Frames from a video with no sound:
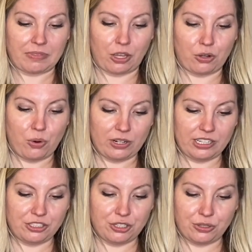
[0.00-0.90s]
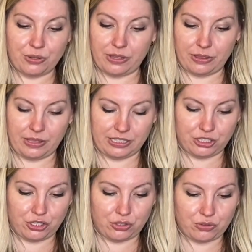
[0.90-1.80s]
according to the
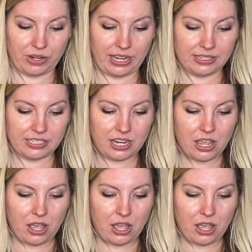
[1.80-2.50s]
strict